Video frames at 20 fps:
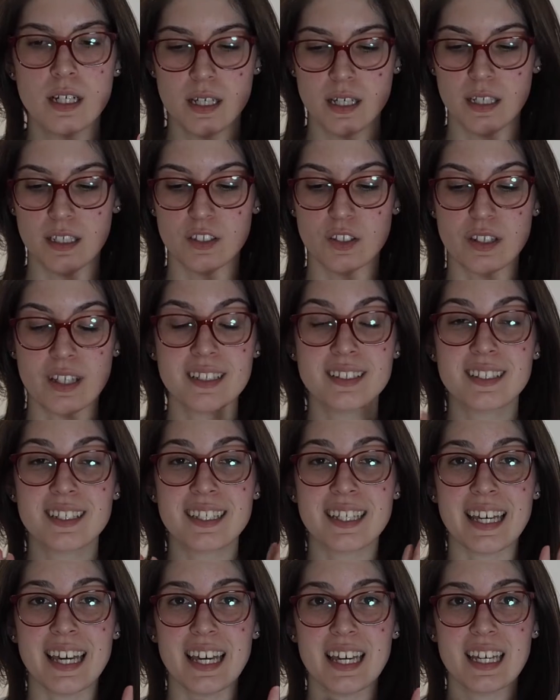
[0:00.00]
Yeah, so that's
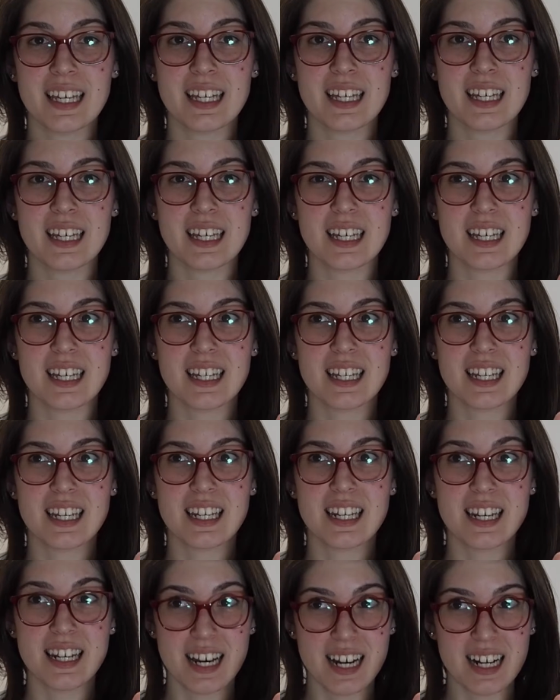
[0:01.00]
like
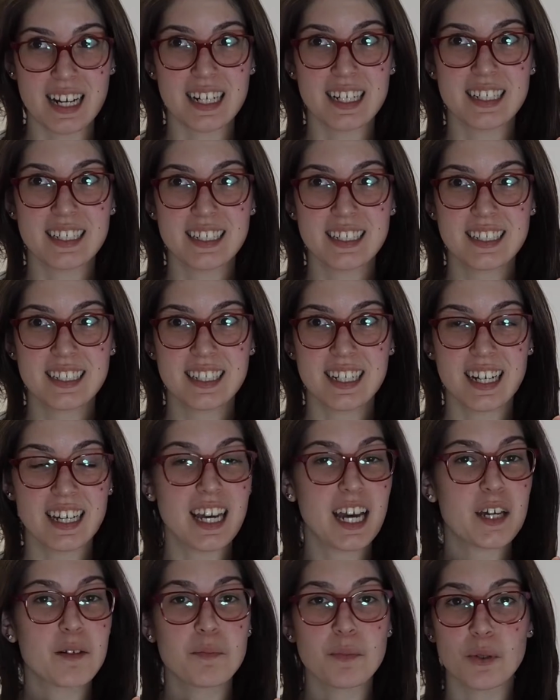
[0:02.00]
9. I
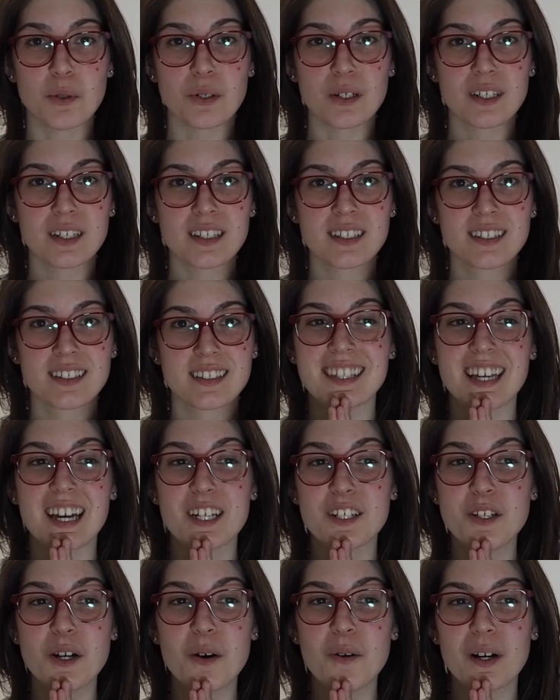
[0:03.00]
had more. I
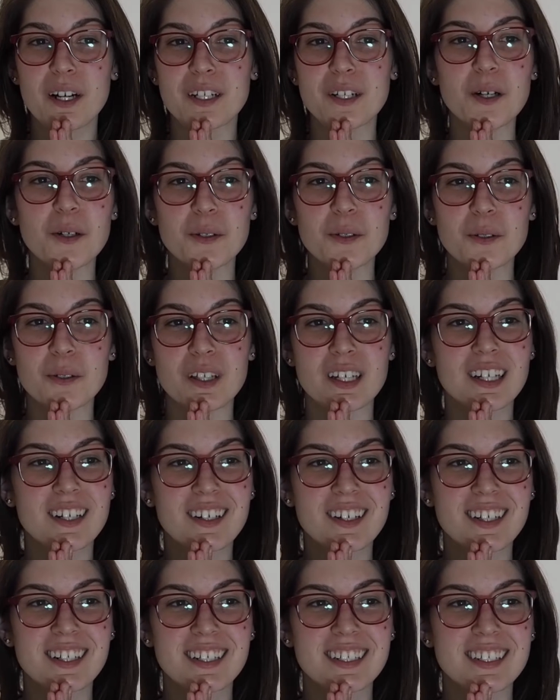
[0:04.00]
know who they
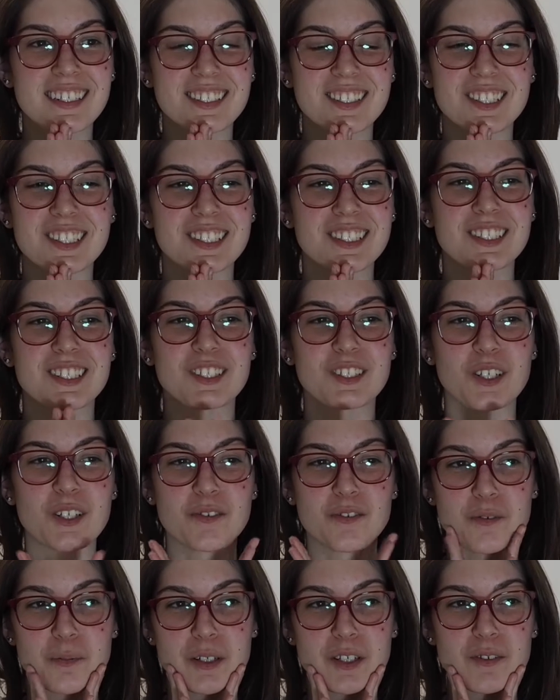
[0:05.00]
are. It's hard
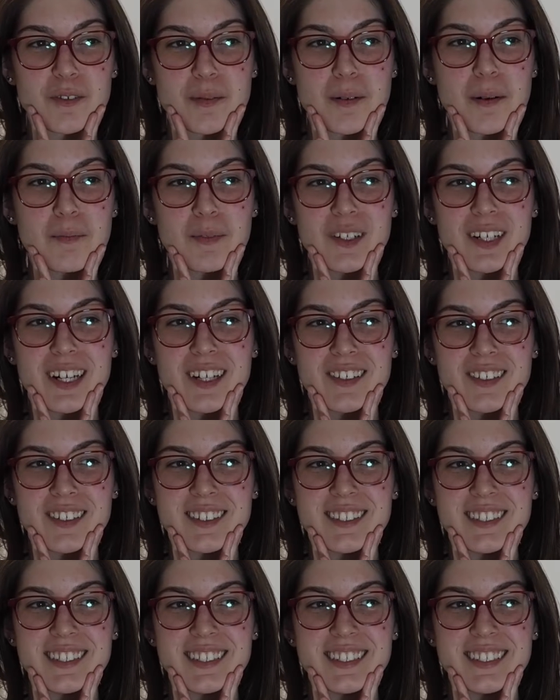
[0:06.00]
for me to remember now.
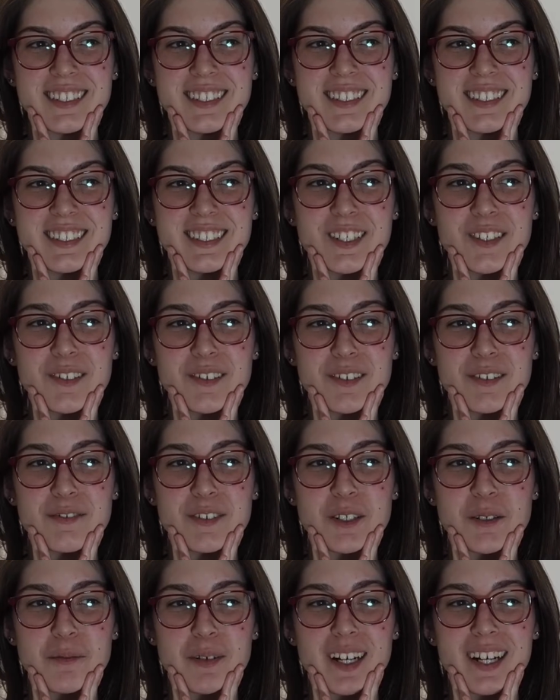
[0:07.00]
Oh, I
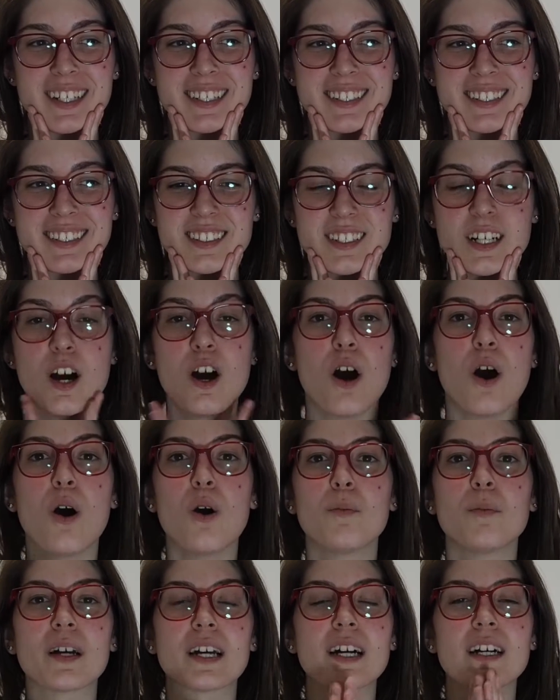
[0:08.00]
feel bad. Oh
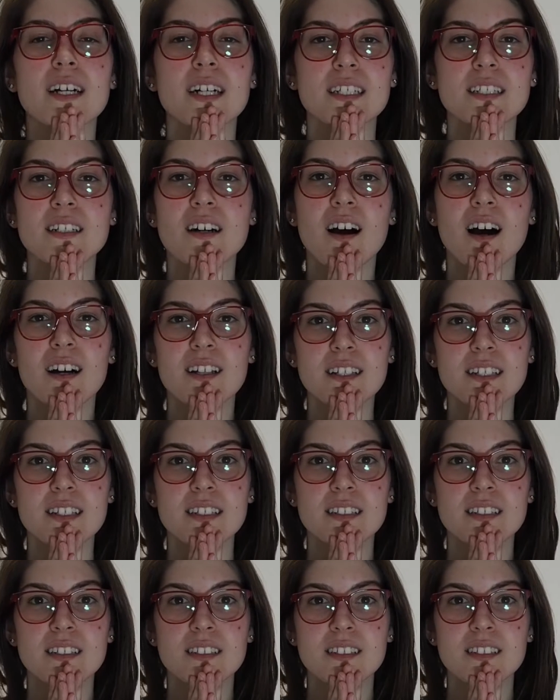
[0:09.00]
my god,
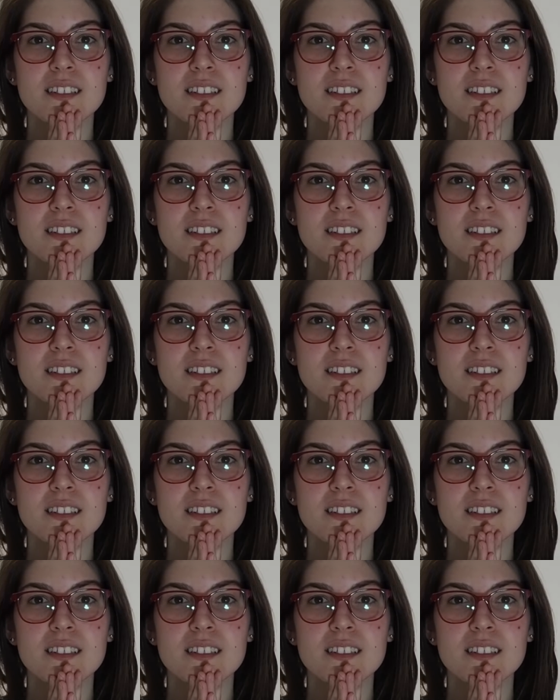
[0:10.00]
Colin.